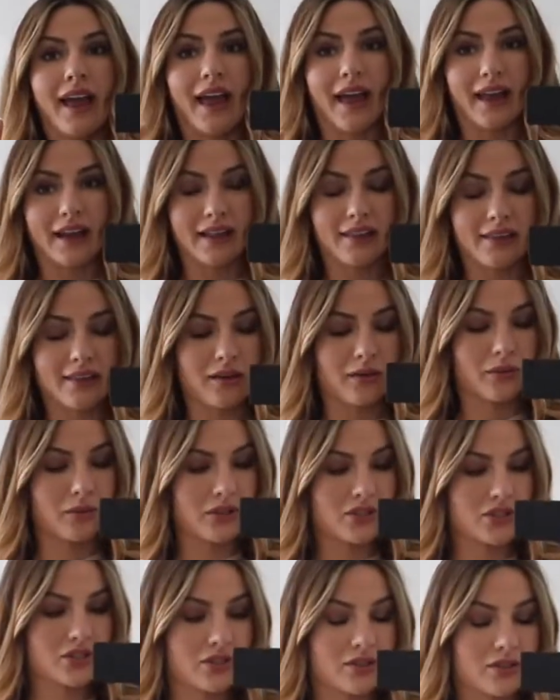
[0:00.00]
anything,
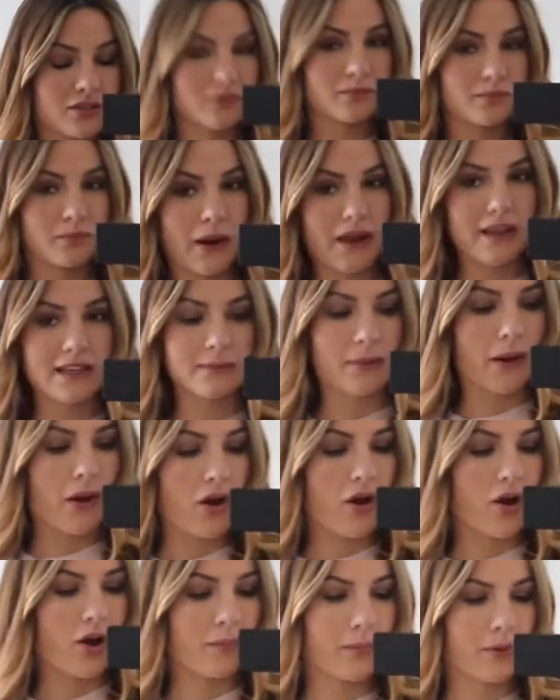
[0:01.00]
which breaks my
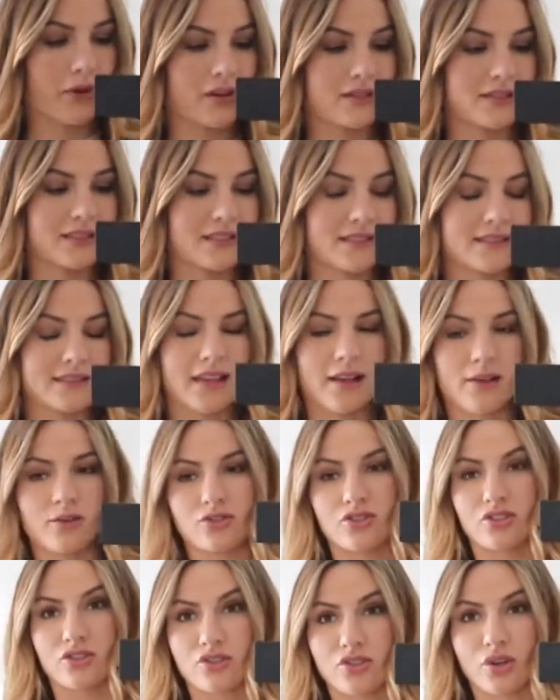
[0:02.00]
heart because the
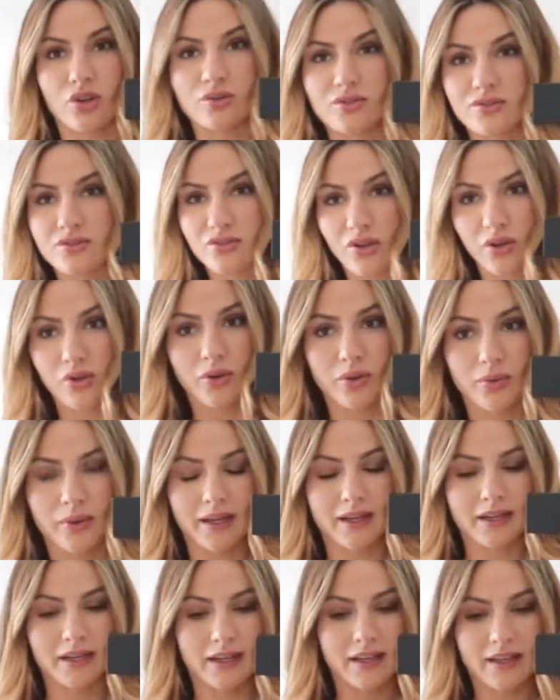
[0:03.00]
sales just go so
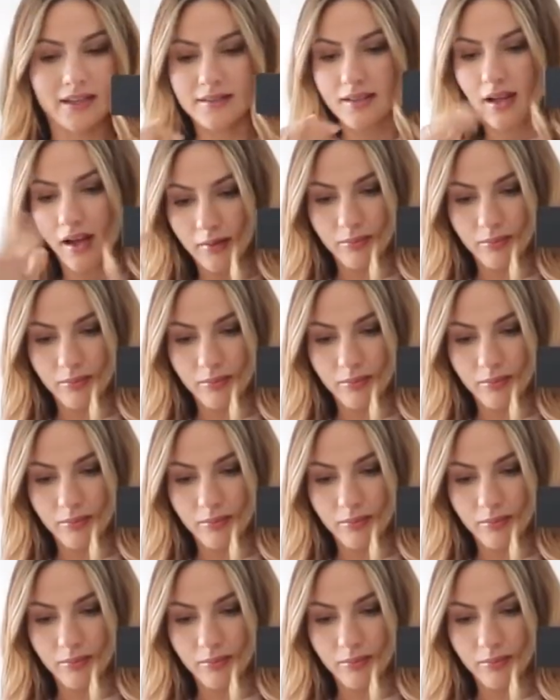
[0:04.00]
quickly, it's